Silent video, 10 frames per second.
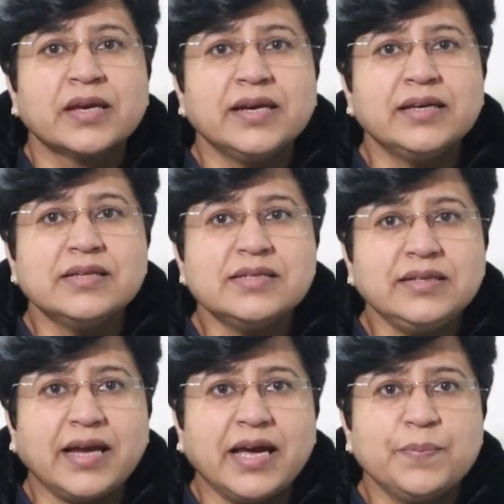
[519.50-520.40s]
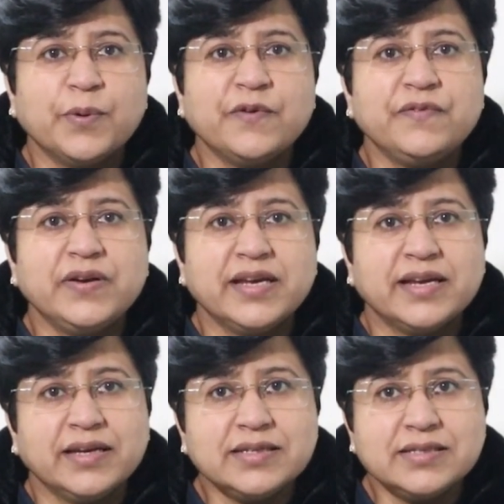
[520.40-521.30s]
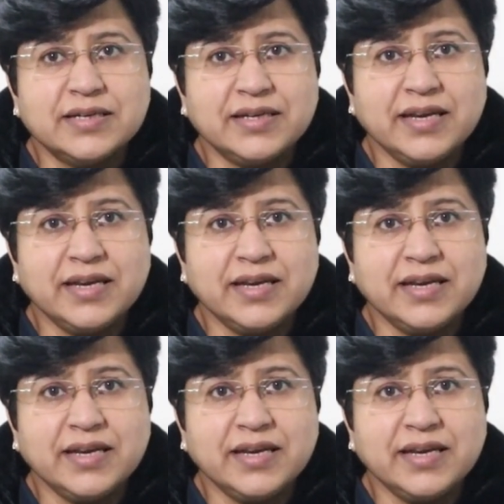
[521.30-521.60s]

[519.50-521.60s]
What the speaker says: It is a type of DNS